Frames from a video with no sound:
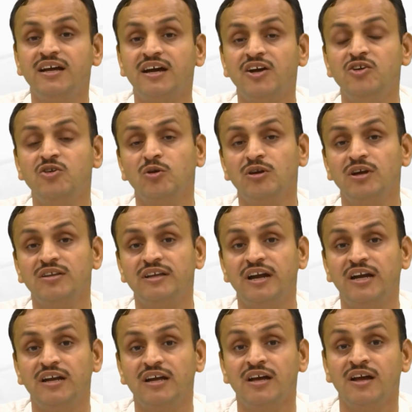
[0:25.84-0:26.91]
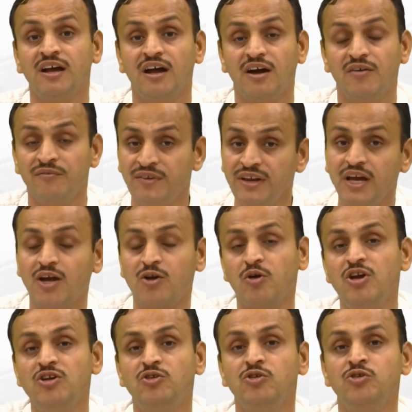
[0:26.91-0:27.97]
controller that we are
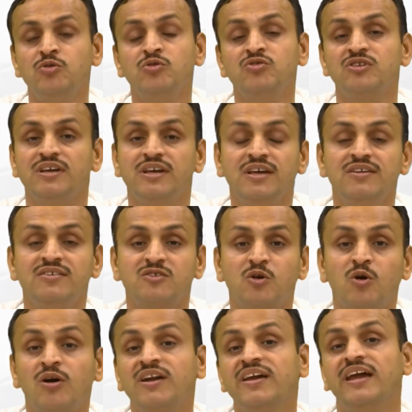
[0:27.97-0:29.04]
going to use is called